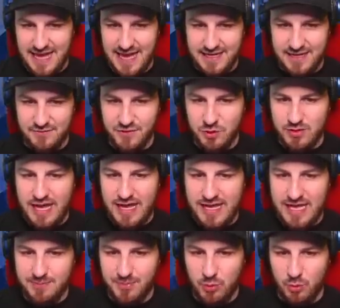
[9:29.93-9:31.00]
and if you get
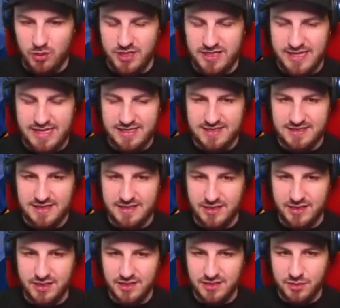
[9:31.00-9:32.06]
hit by one of these,
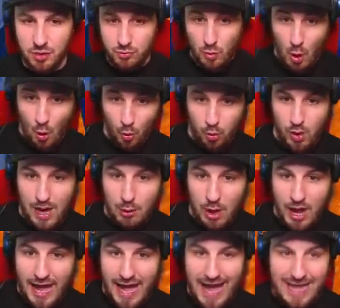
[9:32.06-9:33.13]
you're... Whoa!
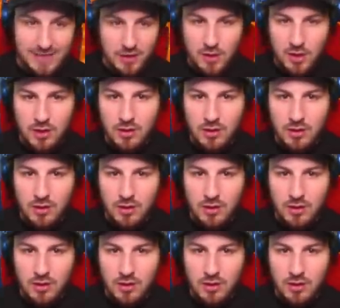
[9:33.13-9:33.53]
Hey!